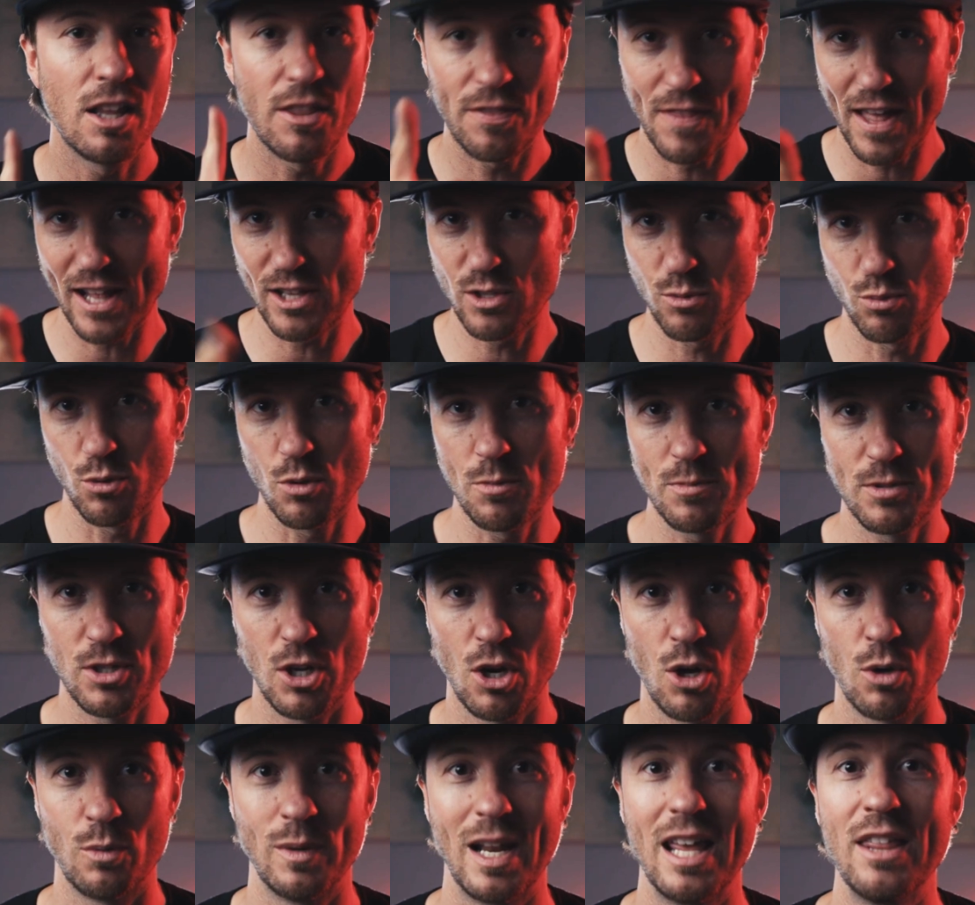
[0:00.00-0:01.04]
That's room
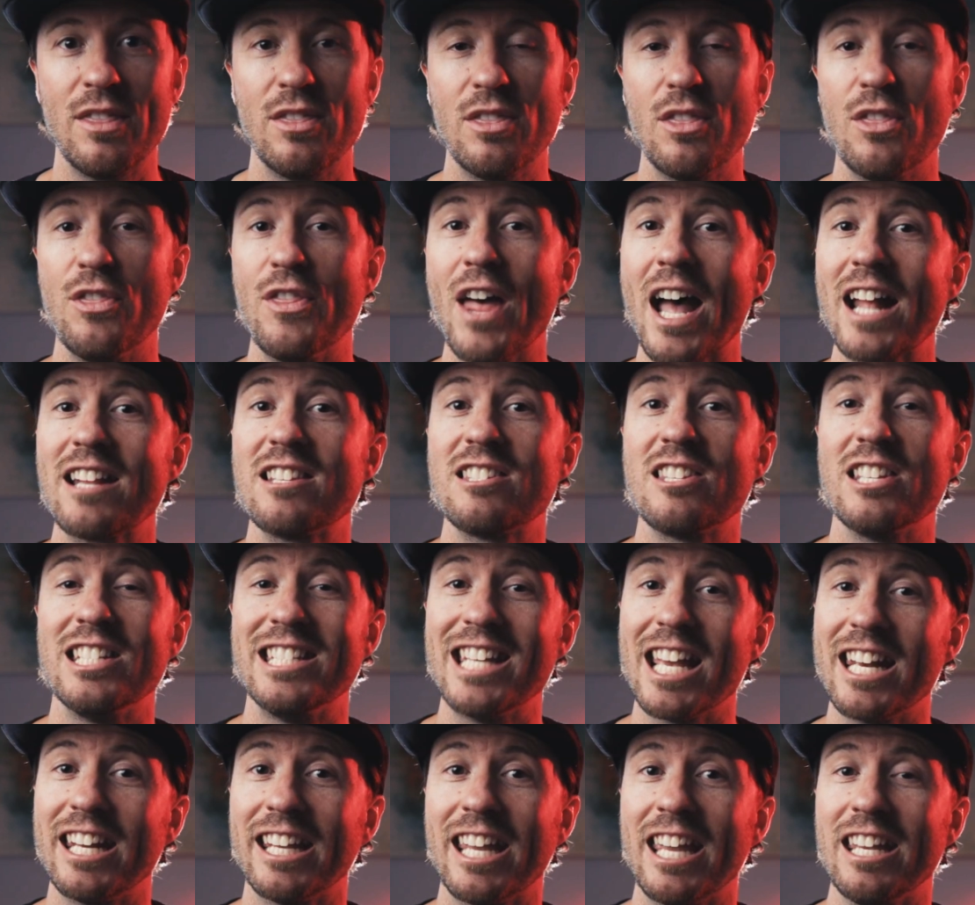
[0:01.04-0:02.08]
tone, and that's the
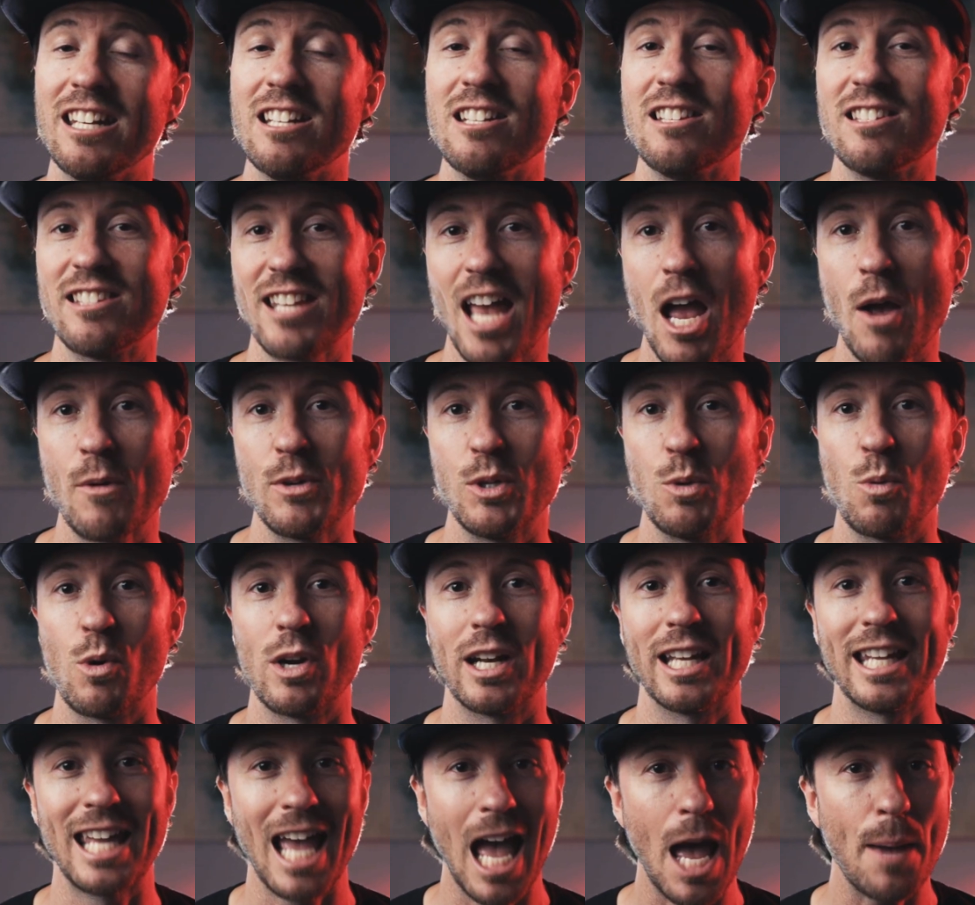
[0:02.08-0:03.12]
dedicated sound you
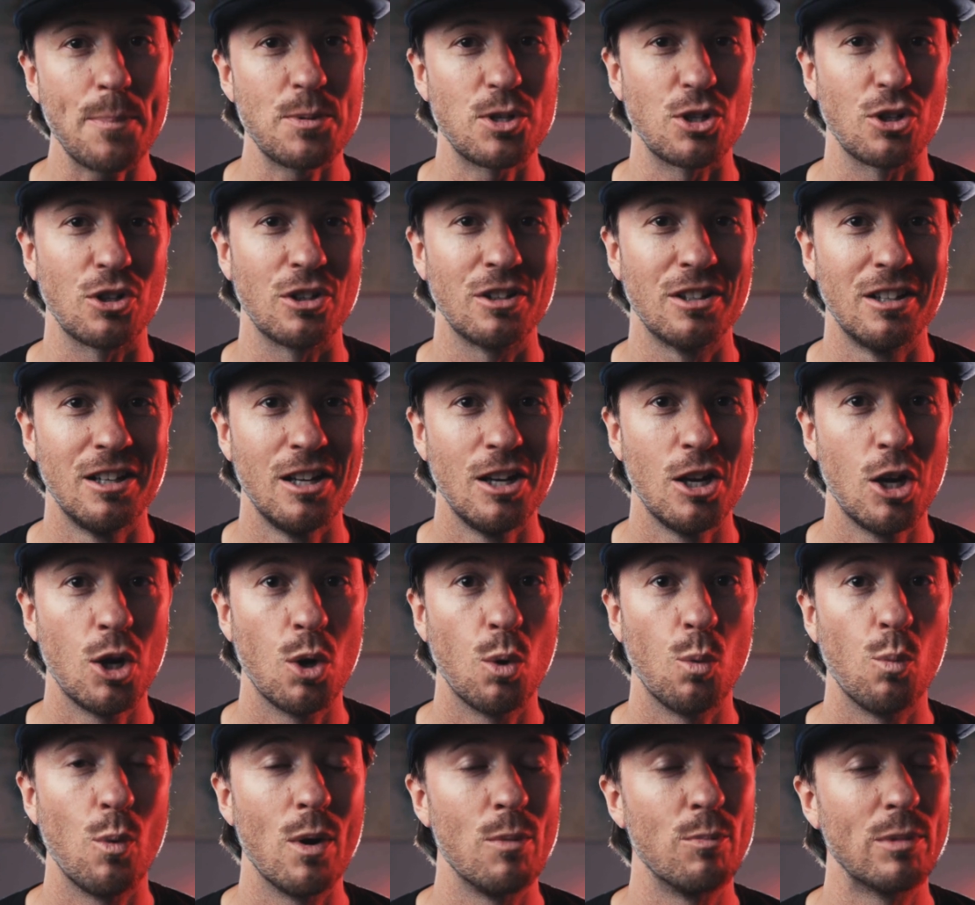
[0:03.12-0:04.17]
want to capture
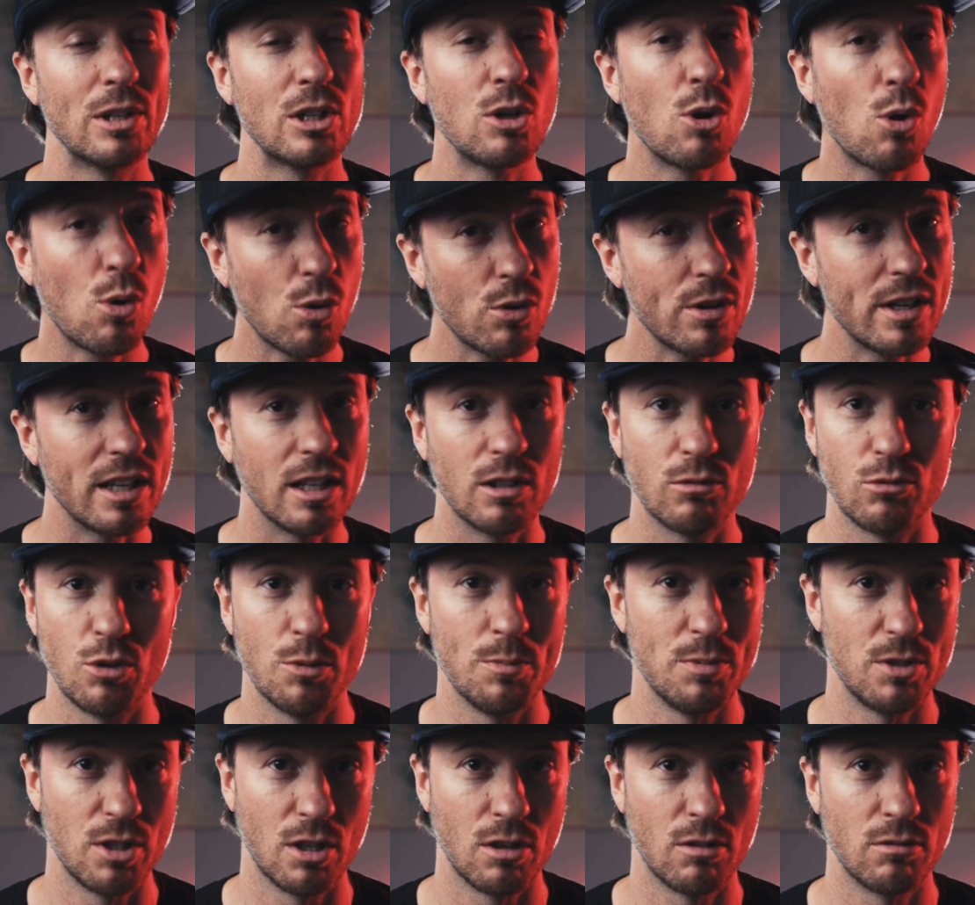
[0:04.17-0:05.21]
when recording
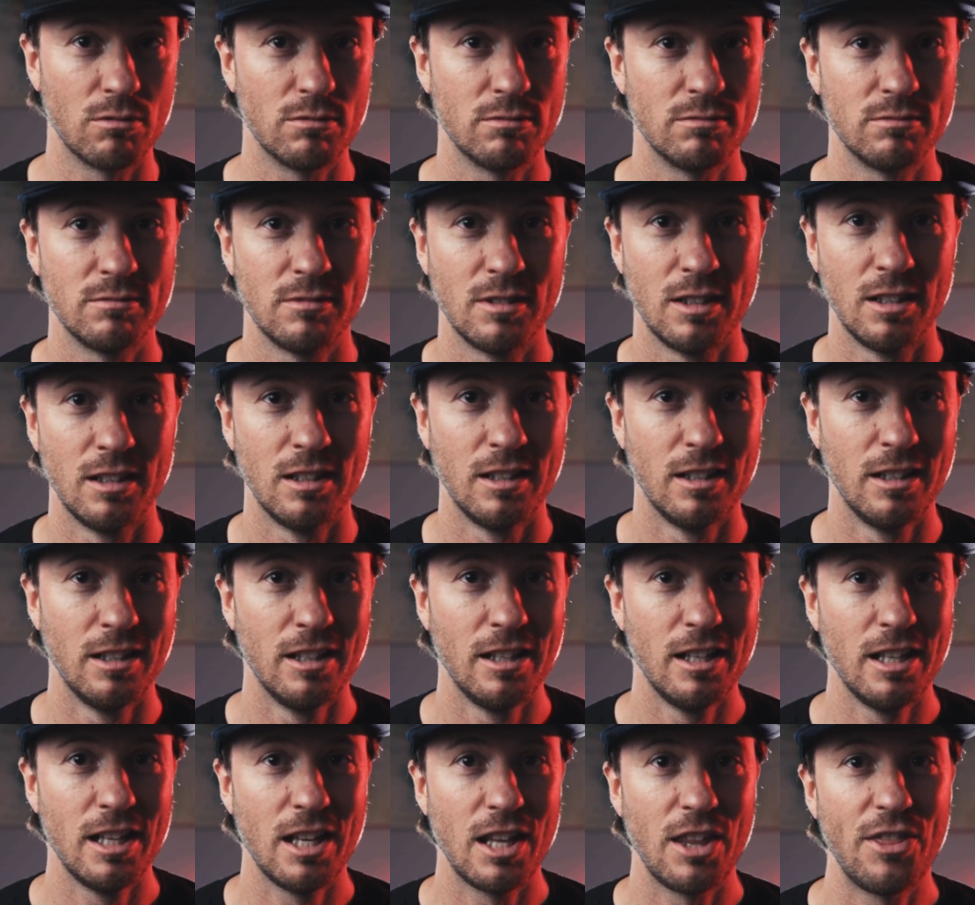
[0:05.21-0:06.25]
room tone.
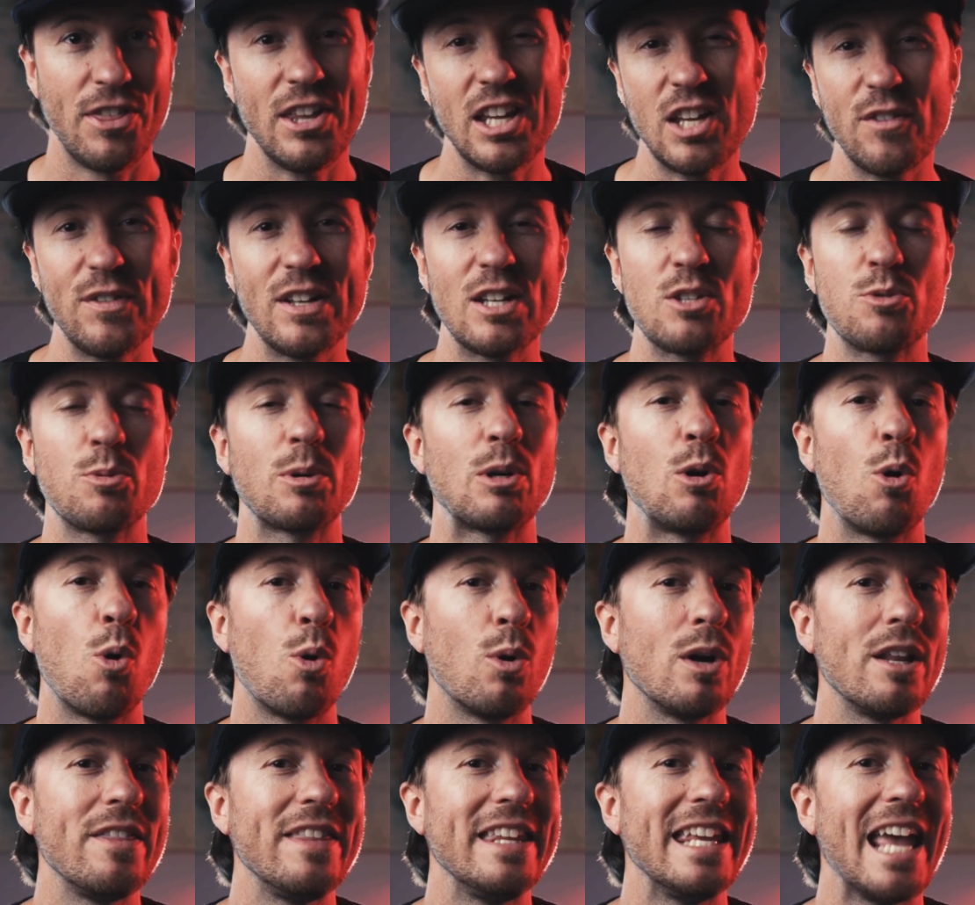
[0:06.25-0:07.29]
Think of it as
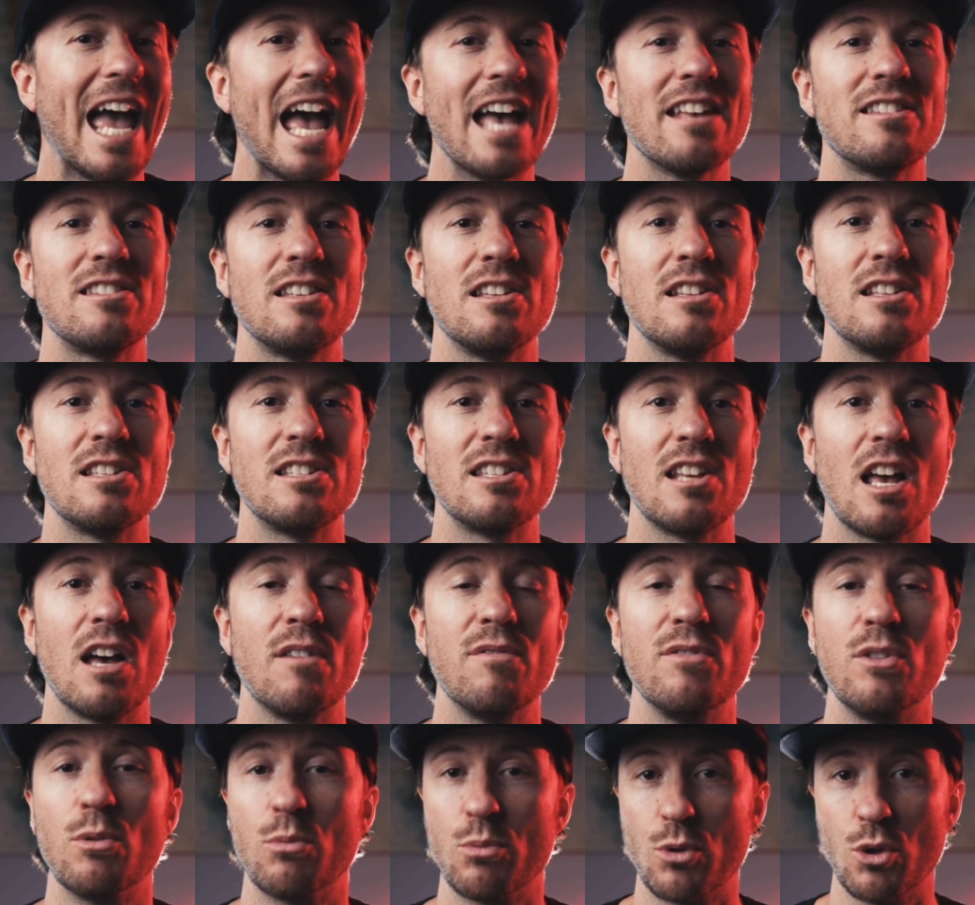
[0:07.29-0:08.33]
recording the essence
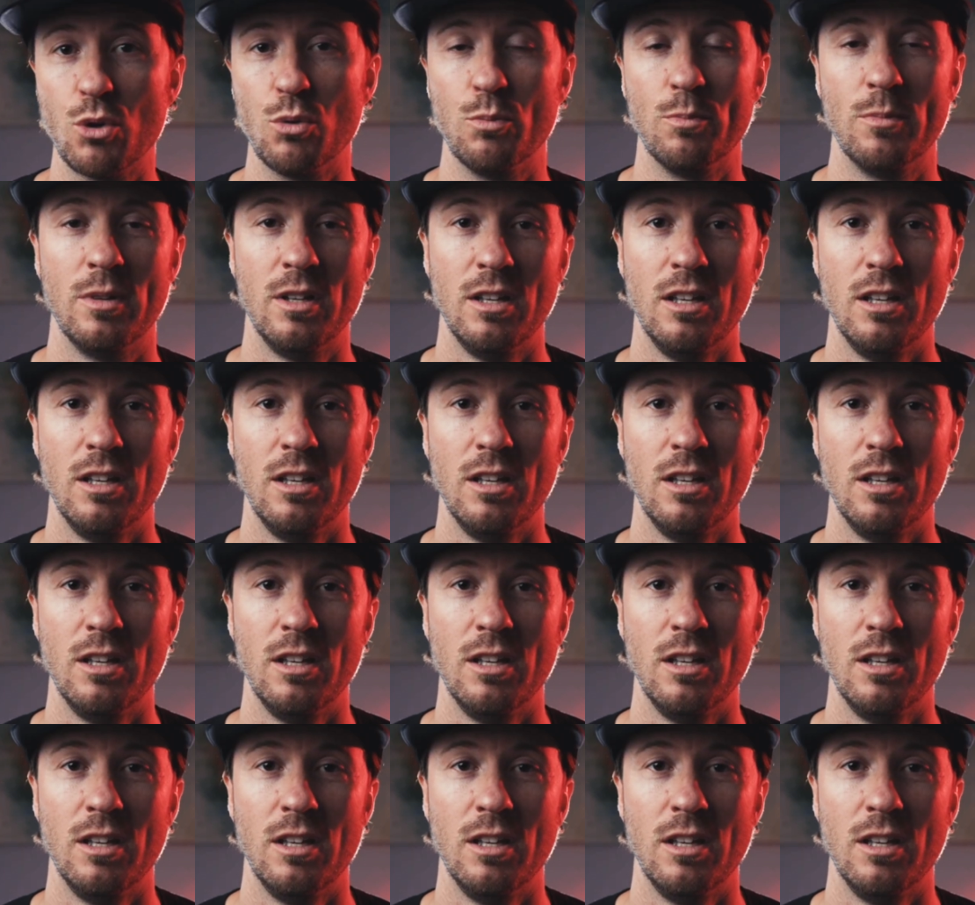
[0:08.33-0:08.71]
of the room.